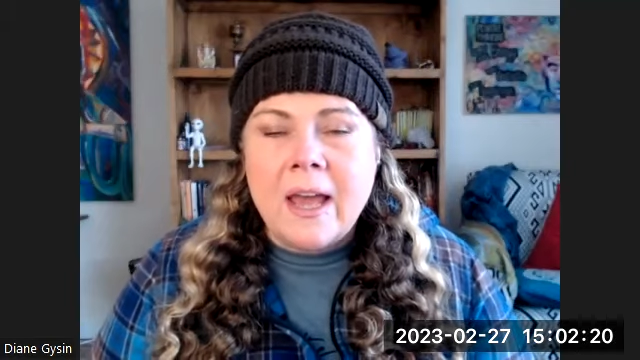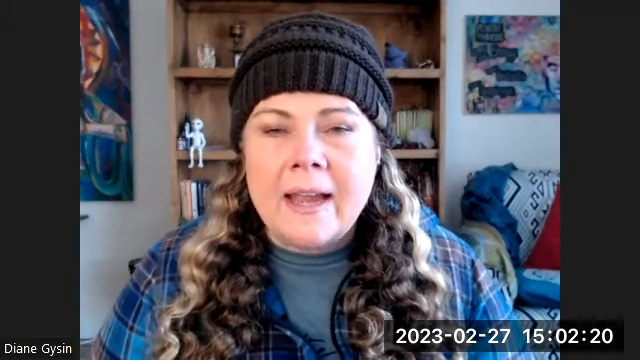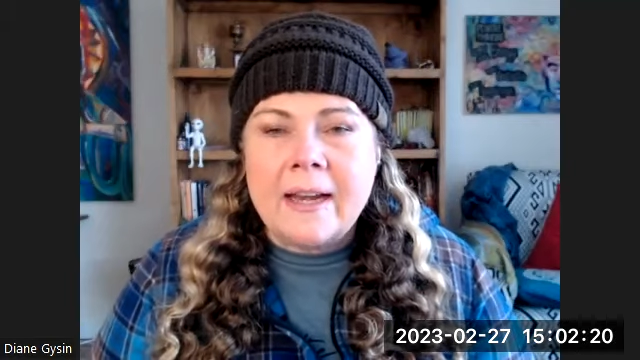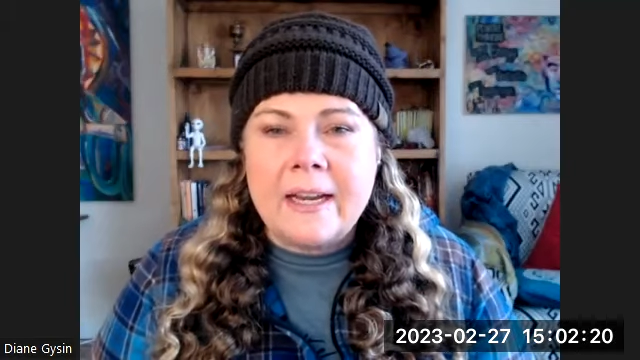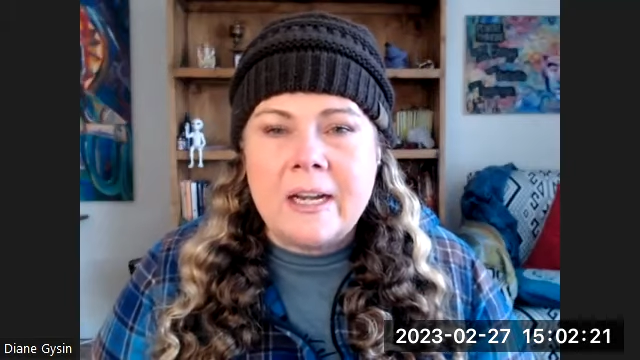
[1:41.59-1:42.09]

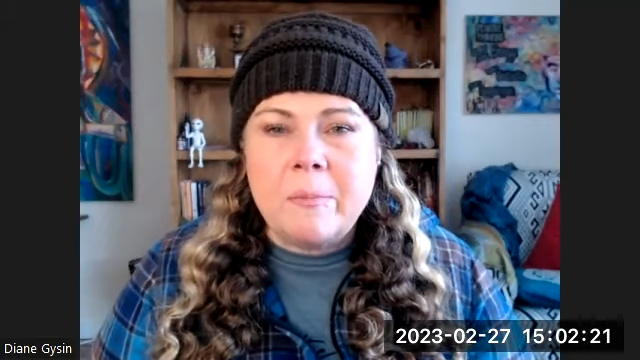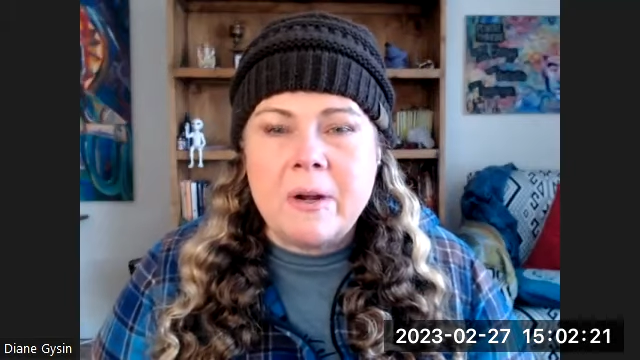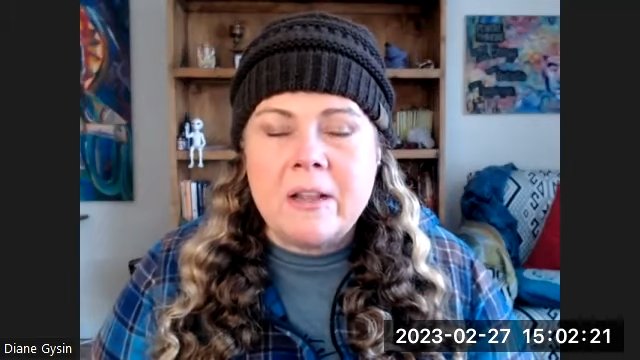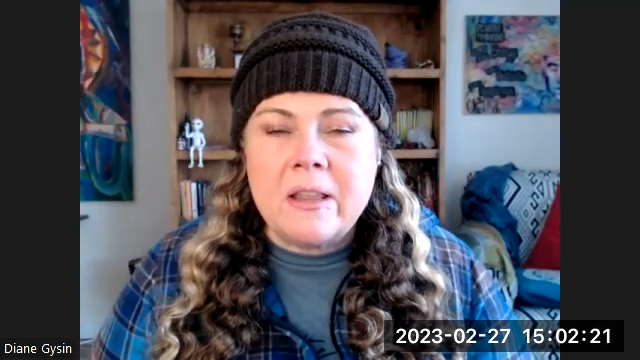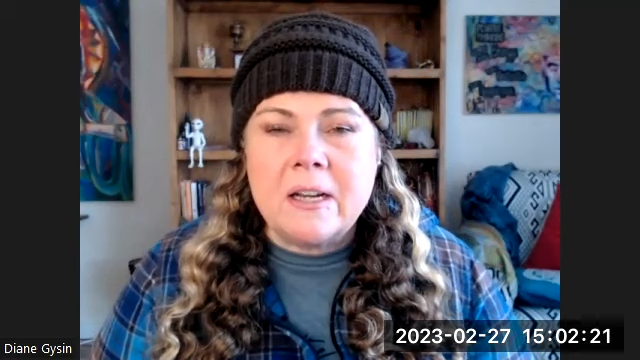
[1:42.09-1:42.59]
And
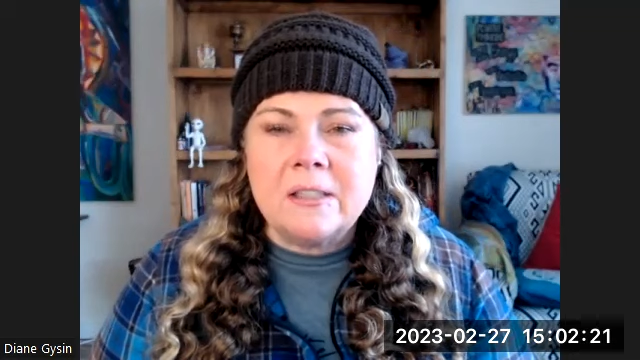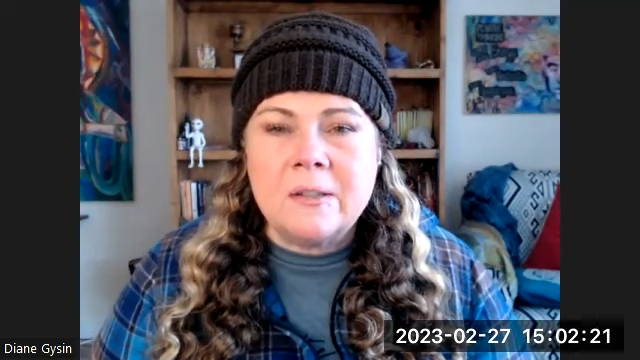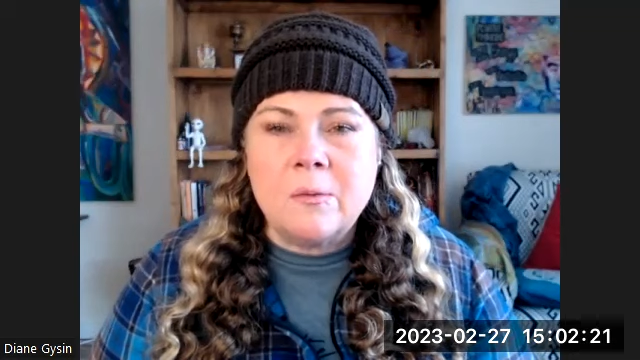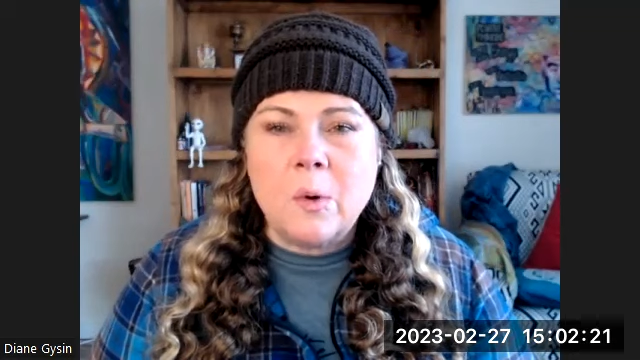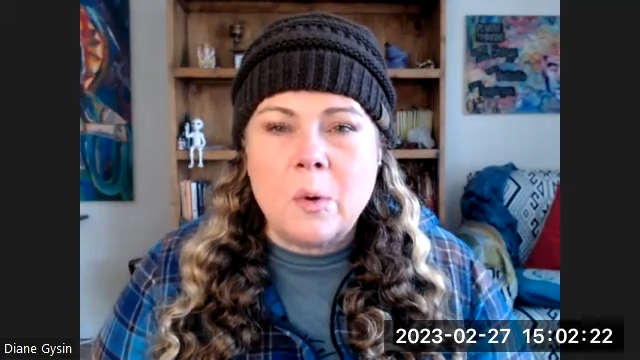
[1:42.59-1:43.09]
anybody that is
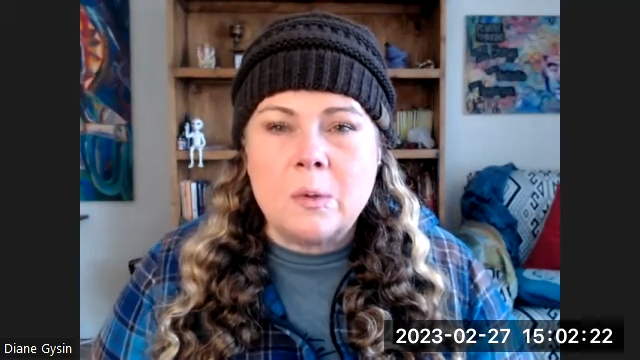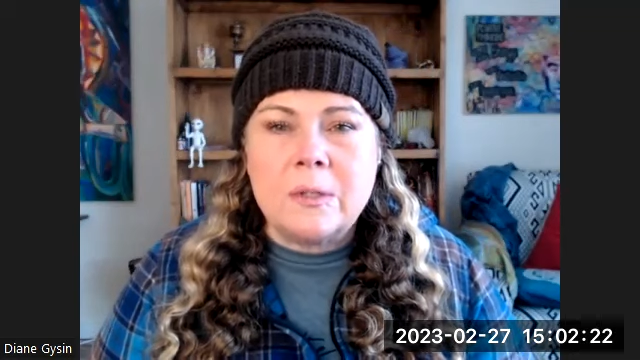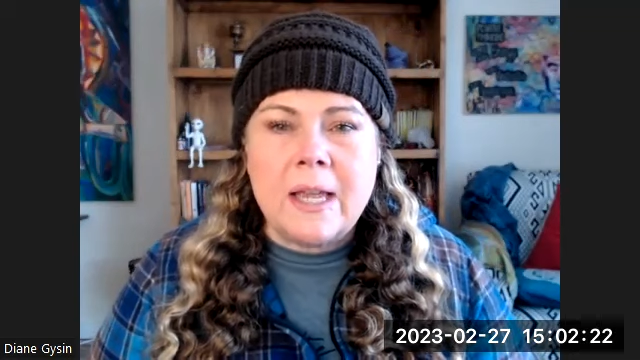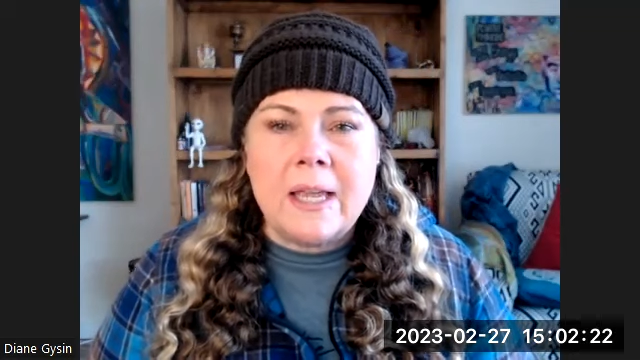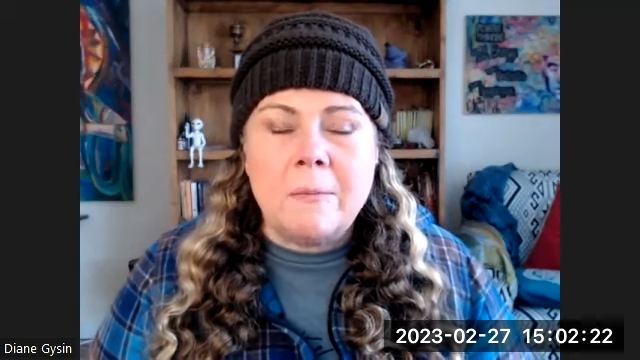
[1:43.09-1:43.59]
enrolled
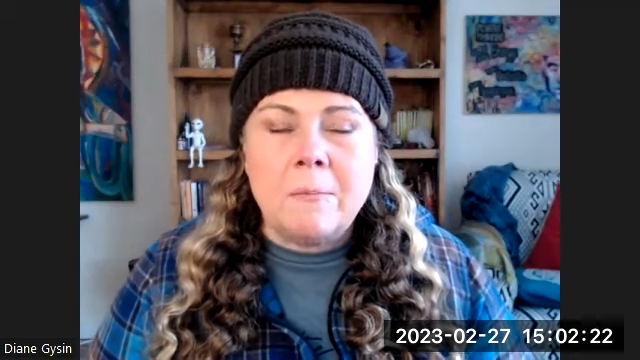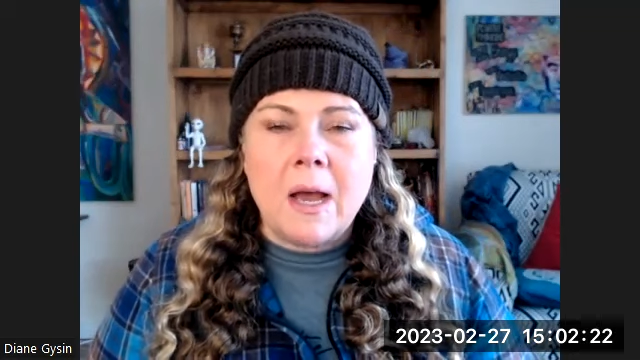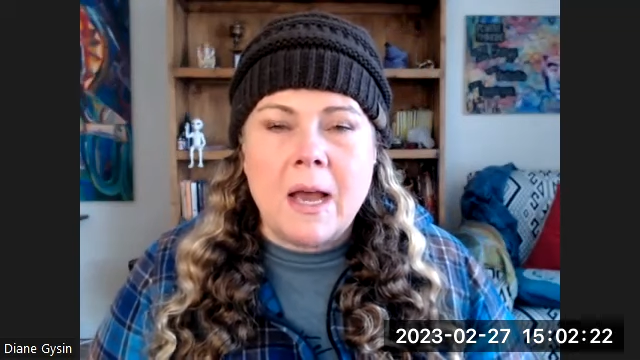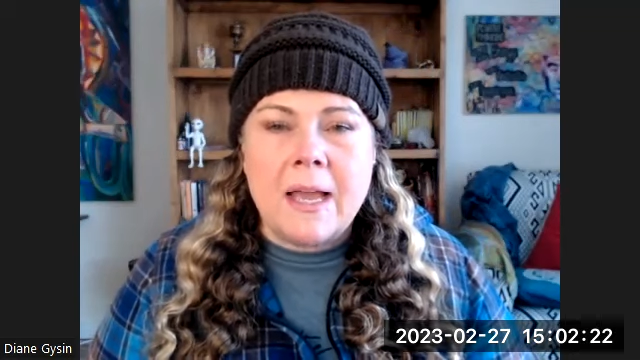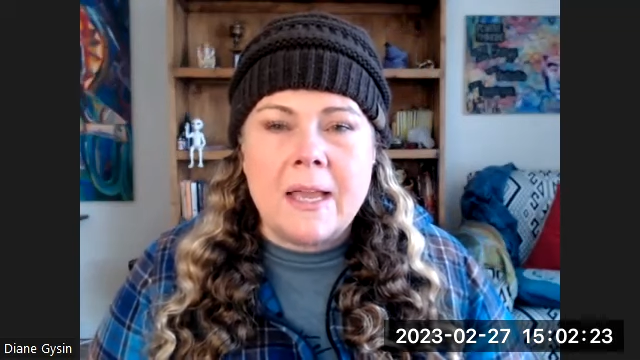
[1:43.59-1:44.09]
in
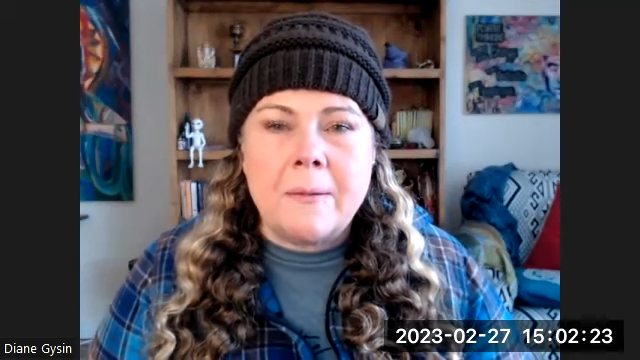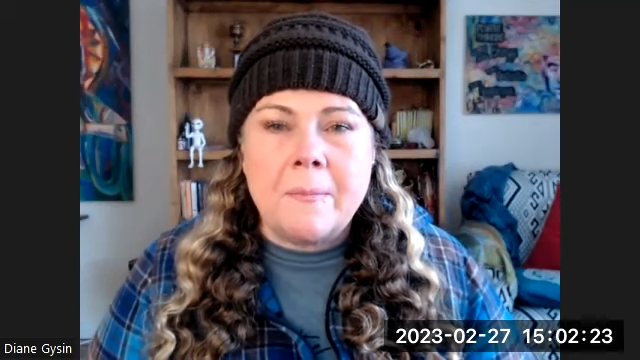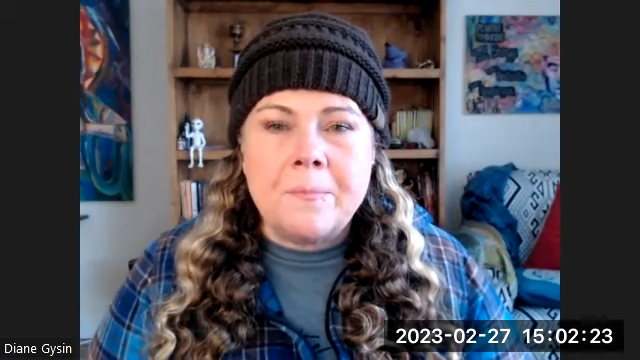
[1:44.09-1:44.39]
my